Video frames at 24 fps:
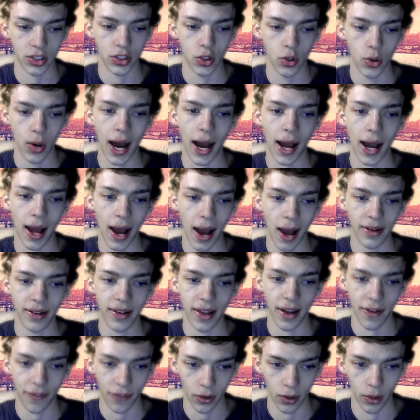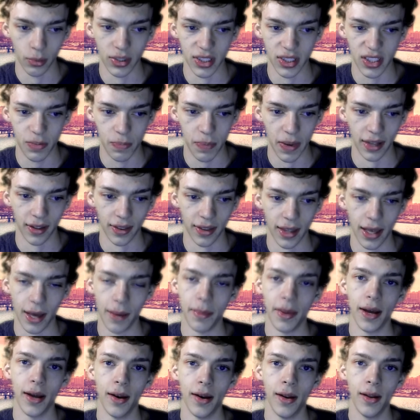due. I definitely respect that,
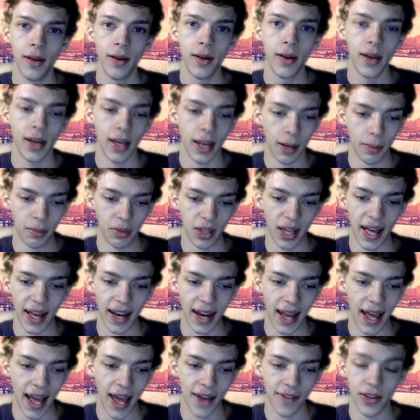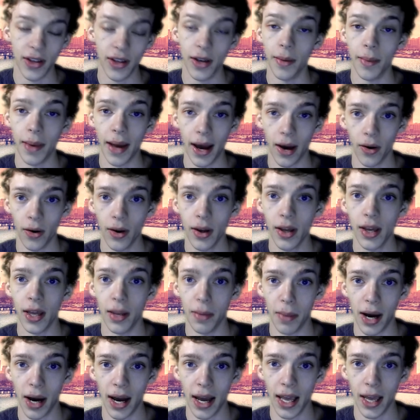man. And I'm glad I have him out in
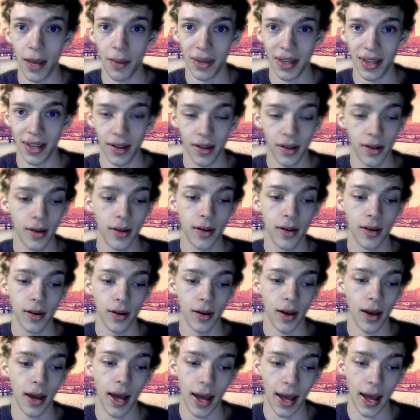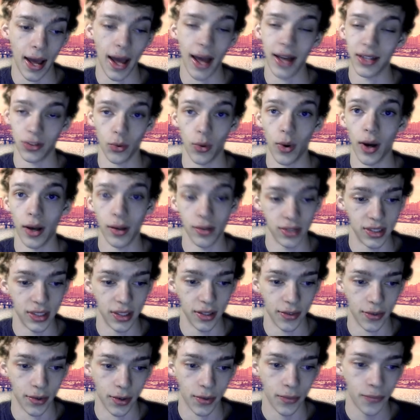Miami as a wide
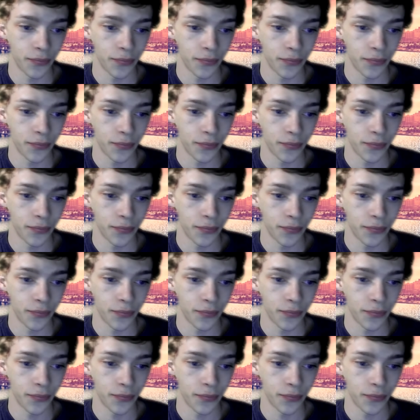receiver.